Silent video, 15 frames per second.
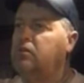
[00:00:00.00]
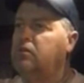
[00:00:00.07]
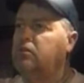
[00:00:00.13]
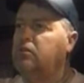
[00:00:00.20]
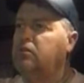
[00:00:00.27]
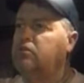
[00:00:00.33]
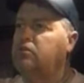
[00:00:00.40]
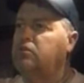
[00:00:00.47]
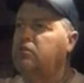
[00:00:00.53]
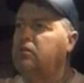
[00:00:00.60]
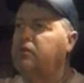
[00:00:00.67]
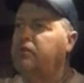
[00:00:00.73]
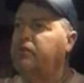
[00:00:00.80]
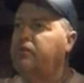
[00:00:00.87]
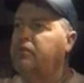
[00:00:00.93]
there's two
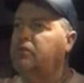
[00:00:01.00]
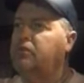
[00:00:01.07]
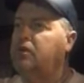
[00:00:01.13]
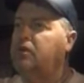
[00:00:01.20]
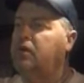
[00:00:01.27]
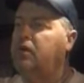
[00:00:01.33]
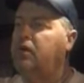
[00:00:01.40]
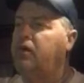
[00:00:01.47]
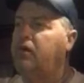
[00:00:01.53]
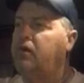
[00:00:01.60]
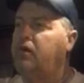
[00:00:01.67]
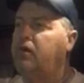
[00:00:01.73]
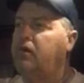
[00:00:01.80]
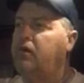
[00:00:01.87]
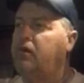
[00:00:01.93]
different,
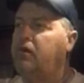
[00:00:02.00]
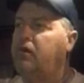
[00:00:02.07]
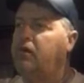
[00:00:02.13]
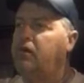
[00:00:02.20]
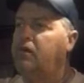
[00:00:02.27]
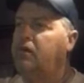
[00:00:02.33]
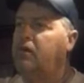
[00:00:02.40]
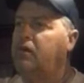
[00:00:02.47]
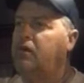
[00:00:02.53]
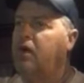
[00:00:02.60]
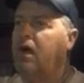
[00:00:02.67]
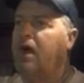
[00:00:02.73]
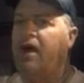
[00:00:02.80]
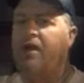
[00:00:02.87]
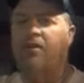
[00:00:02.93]

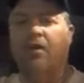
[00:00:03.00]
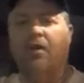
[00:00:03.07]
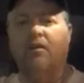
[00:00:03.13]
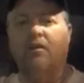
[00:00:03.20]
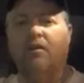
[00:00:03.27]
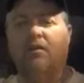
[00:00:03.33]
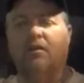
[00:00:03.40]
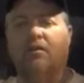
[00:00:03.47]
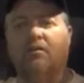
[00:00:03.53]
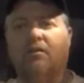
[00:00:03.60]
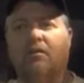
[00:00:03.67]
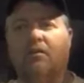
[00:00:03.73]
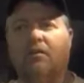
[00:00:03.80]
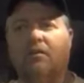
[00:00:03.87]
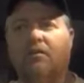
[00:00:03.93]
I don't know how you'd get
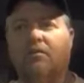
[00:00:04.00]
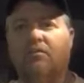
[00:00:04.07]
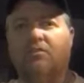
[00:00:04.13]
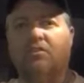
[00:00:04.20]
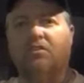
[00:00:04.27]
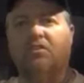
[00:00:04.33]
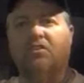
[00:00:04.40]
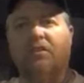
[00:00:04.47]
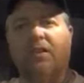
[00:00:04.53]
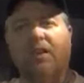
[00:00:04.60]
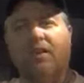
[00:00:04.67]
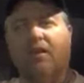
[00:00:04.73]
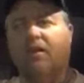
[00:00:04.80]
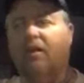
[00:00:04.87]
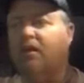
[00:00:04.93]
it to stick
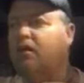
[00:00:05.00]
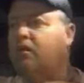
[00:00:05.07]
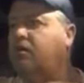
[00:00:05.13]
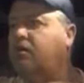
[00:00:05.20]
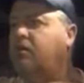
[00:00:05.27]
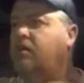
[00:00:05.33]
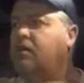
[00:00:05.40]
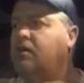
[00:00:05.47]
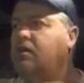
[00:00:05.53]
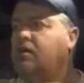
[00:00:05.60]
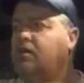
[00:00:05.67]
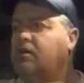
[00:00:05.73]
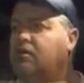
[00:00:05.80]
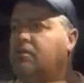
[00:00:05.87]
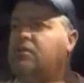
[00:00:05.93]
again
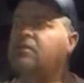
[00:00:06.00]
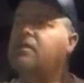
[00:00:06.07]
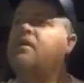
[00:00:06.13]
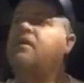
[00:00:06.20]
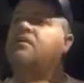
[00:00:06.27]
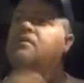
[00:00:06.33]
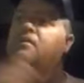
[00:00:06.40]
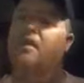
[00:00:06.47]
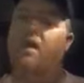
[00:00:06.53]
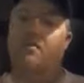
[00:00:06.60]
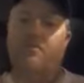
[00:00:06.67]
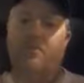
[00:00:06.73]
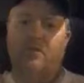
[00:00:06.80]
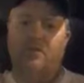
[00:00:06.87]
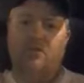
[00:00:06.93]
to
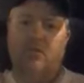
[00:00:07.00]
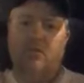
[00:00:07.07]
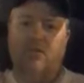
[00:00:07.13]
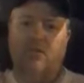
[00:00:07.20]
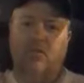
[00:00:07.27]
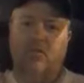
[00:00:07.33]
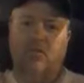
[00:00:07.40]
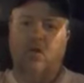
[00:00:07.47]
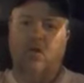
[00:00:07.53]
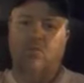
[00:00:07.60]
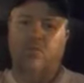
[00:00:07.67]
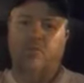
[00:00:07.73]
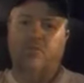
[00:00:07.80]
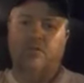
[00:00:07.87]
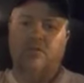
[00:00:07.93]
that piece right there, the
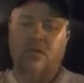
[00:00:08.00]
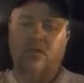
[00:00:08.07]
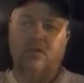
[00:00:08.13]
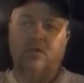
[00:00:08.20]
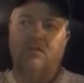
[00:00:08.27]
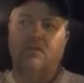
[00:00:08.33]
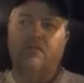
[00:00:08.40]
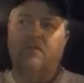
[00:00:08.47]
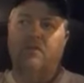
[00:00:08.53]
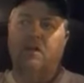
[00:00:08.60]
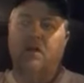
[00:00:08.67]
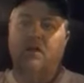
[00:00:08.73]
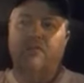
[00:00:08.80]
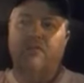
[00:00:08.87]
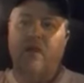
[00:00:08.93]
cardboard piece, and then the
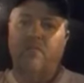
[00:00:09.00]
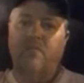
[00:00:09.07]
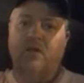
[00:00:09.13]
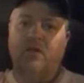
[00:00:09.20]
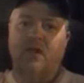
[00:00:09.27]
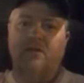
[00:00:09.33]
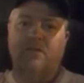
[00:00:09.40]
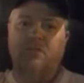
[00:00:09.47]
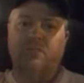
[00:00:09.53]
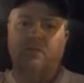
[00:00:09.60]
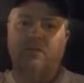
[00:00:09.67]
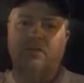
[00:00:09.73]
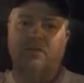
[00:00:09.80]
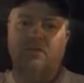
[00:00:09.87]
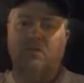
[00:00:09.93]
fiberglass
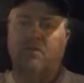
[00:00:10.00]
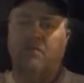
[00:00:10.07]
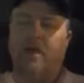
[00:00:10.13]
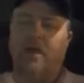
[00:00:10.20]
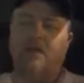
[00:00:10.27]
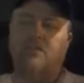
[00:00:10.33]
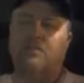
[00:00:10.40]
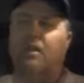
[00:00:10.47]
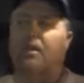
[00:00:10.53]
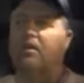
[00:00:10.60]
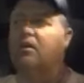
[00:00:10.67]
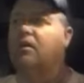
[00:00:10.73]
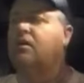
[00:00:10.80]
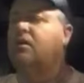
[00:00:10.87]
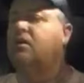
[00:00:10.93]
piece on the backside.
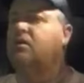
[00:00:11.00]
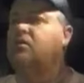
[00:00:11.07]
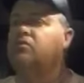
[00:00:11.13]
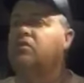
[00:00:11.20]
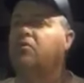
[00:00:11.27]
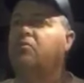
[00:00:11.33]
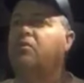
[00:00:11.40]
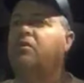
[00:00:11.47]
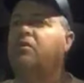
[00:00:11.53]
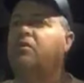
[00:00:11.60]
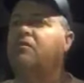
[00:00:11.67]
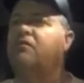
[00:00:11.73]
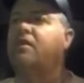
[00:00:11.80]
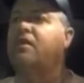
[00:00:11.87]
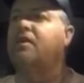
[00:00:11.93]
So I'm wondering
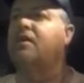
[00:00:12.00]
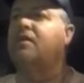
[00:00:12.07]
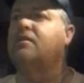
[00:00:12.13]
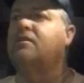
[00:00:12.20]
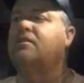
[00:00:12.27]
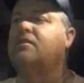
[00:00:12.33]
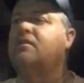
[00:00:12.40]
if I can't,